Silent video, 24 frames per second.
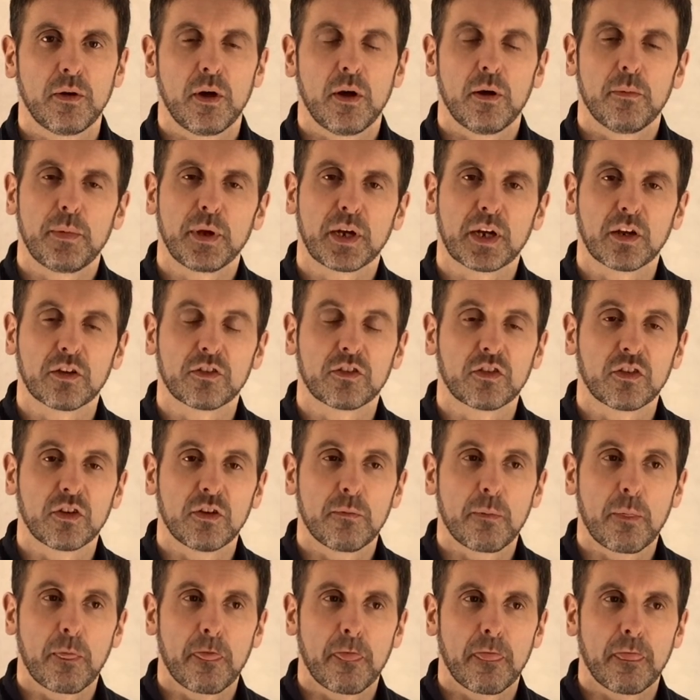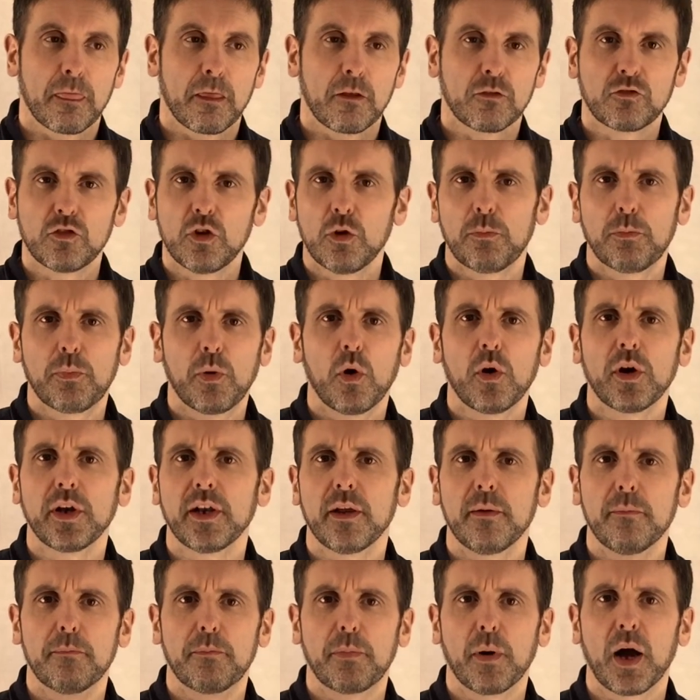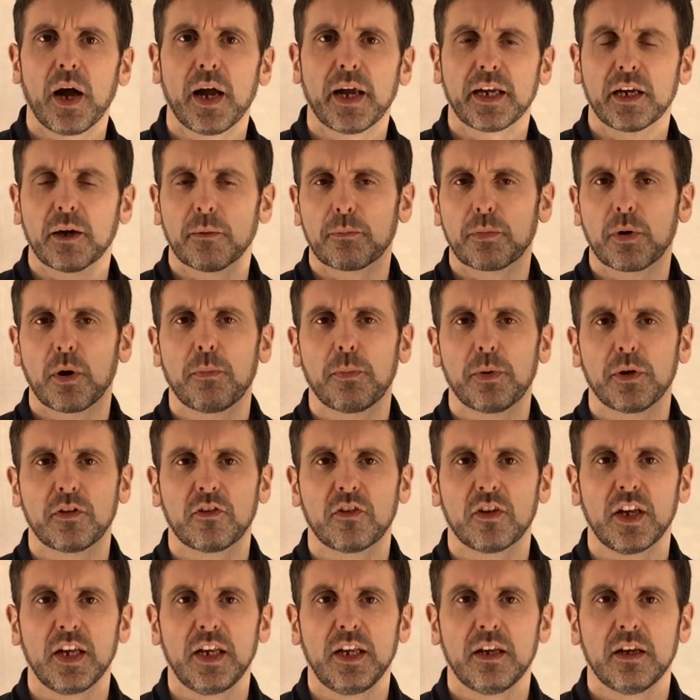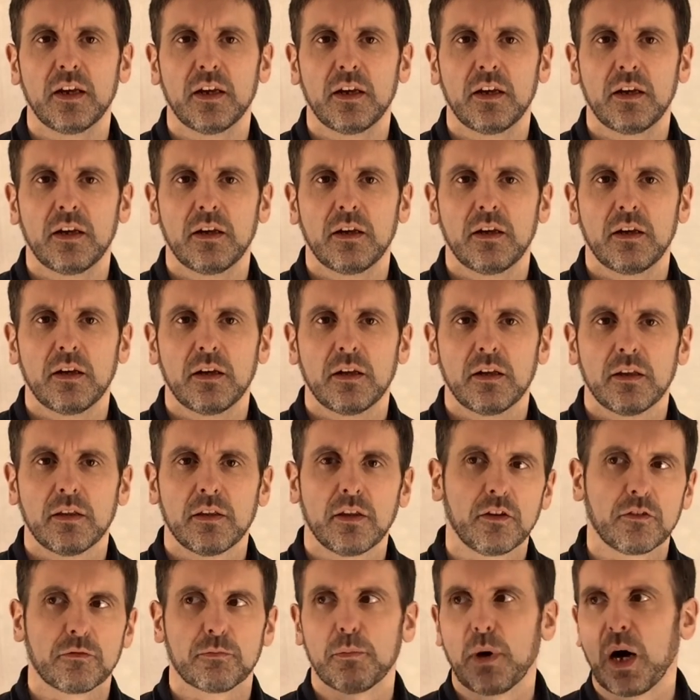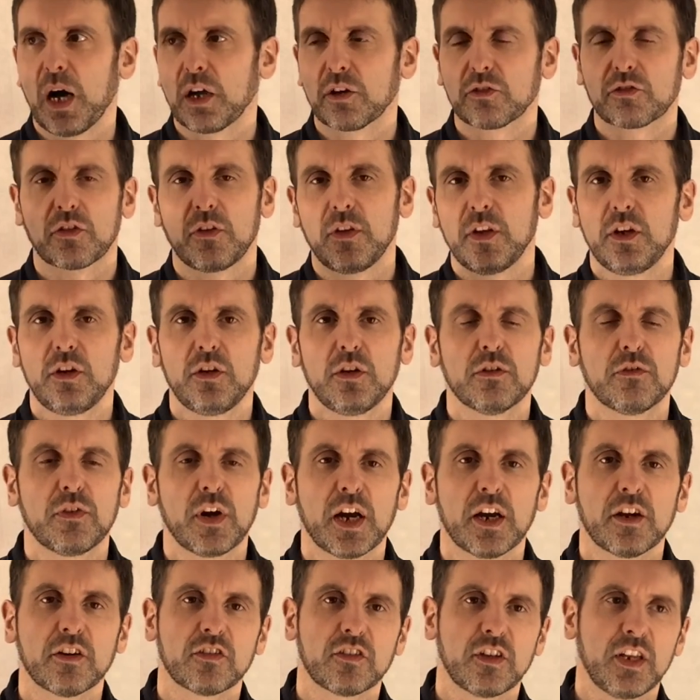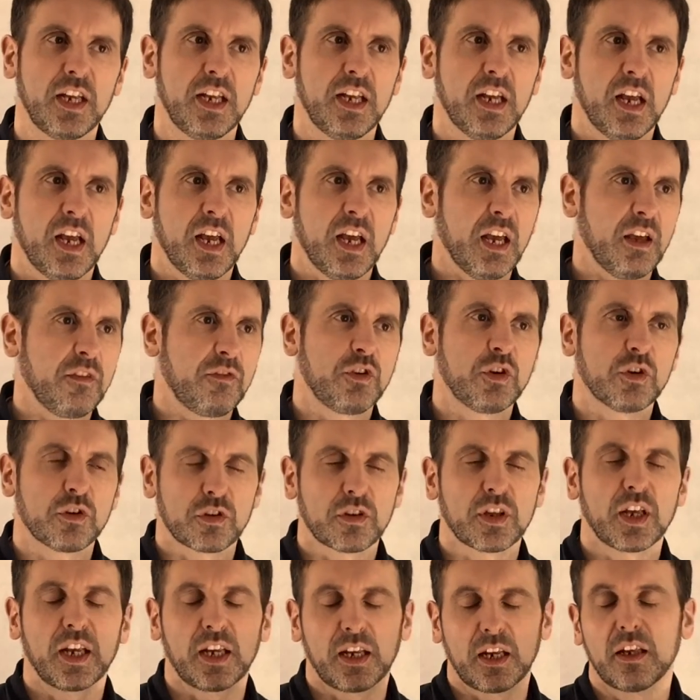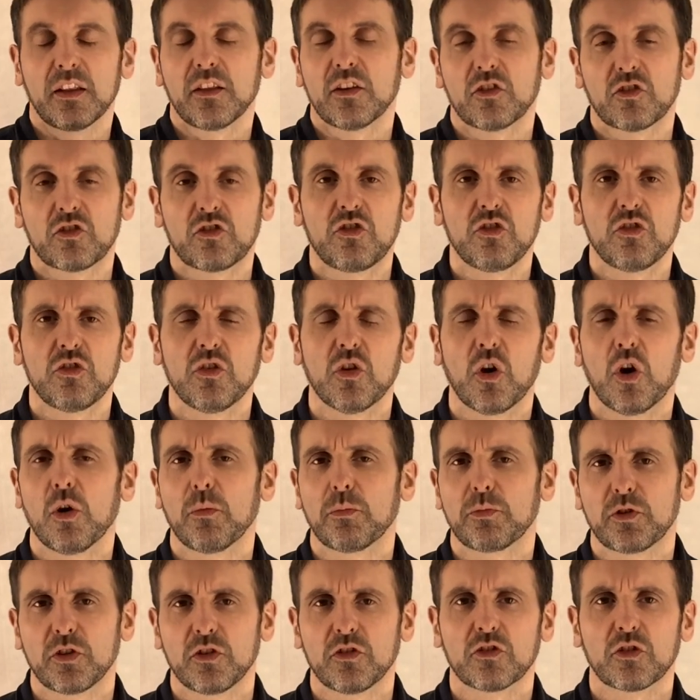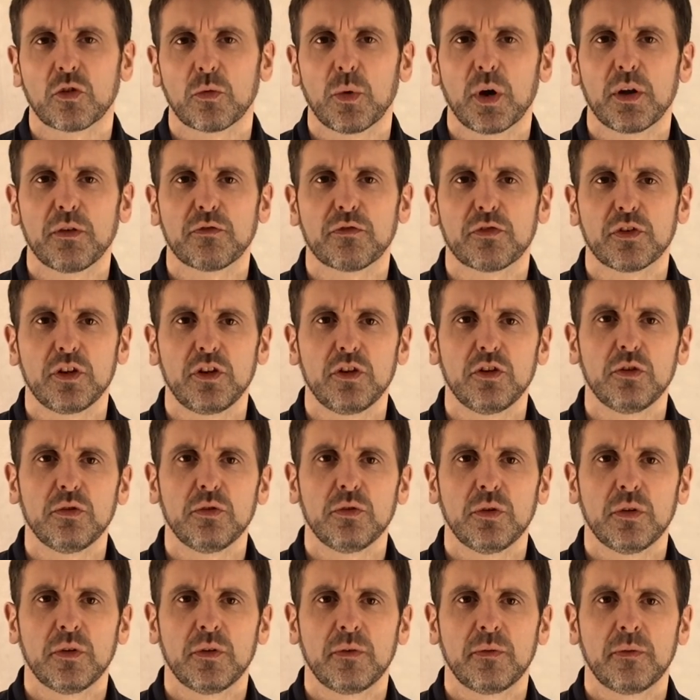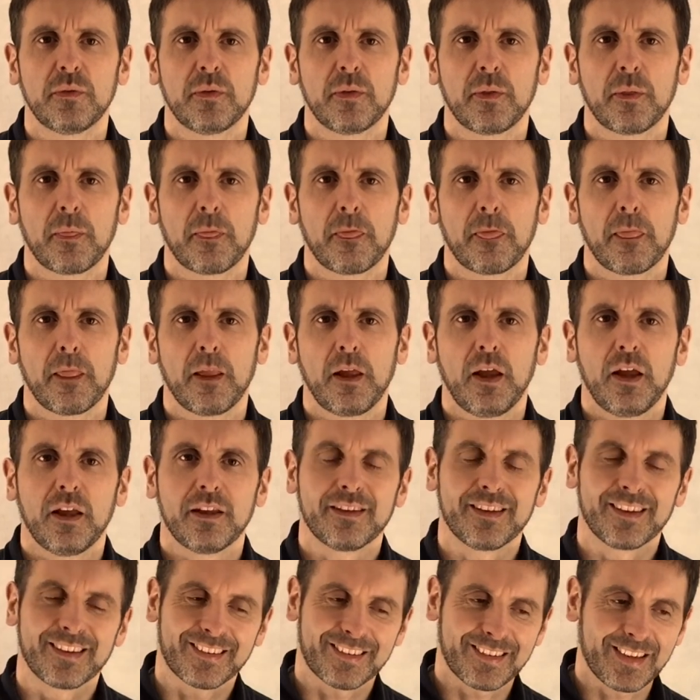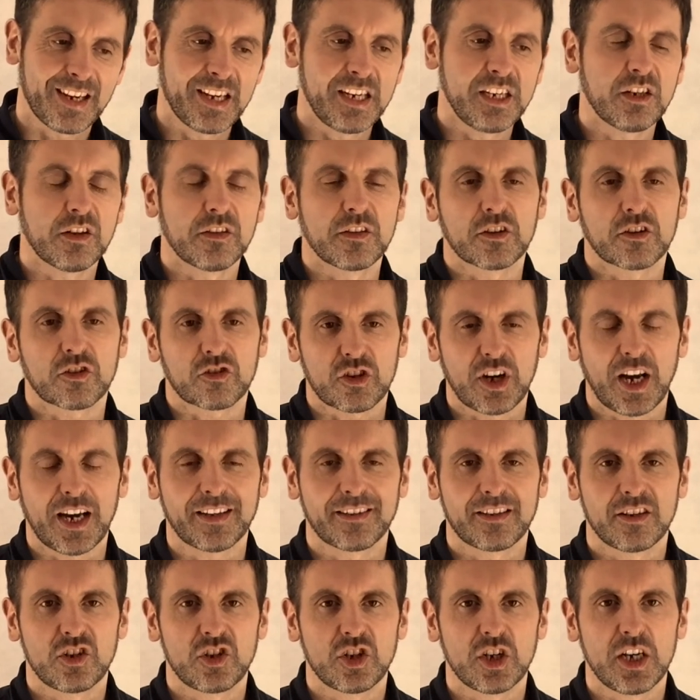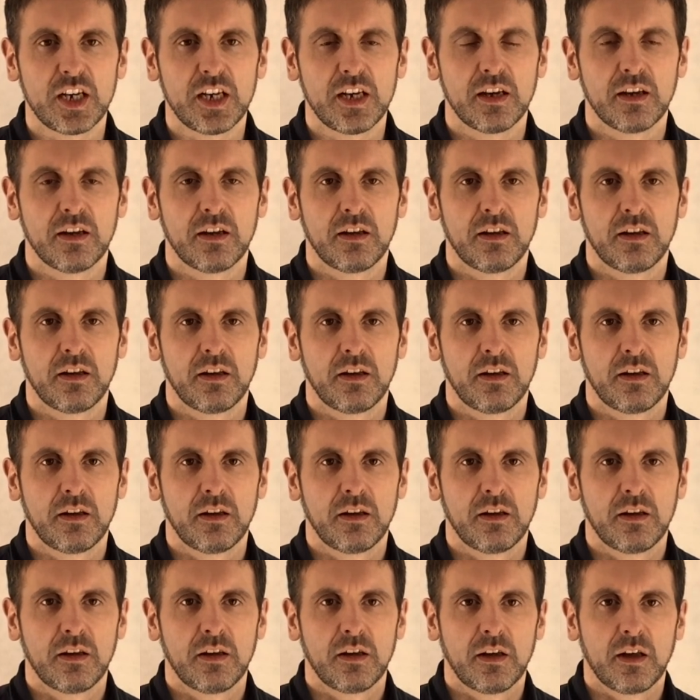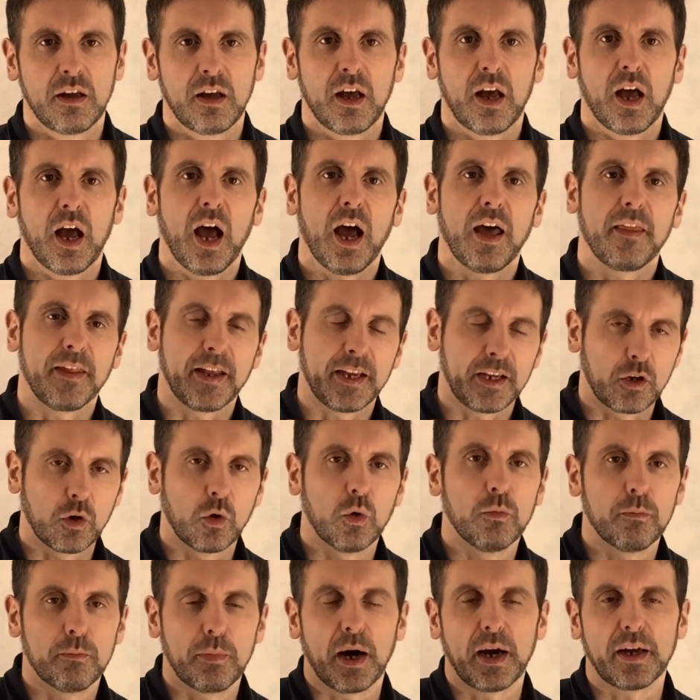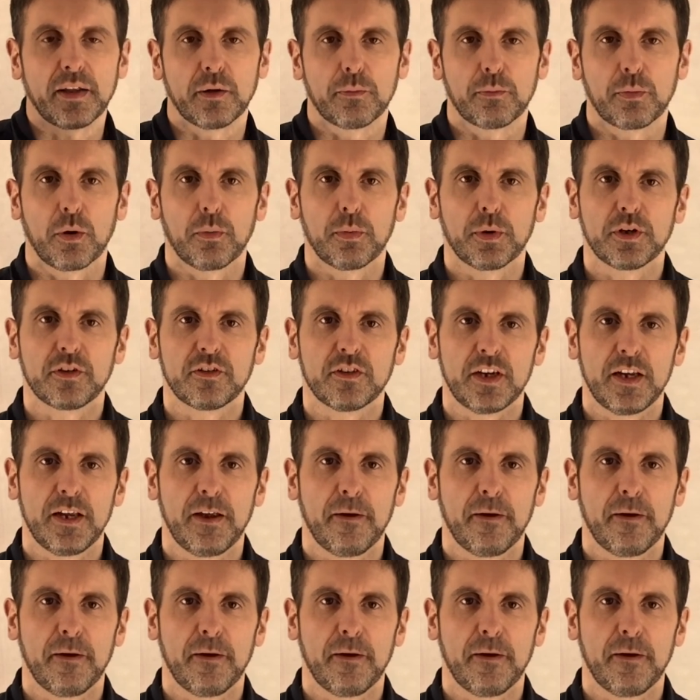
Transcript: because there's no point in buying a property that's miles from the university if you're thinking the student option's the one for you. Decide on the strategy and then go and buy the property.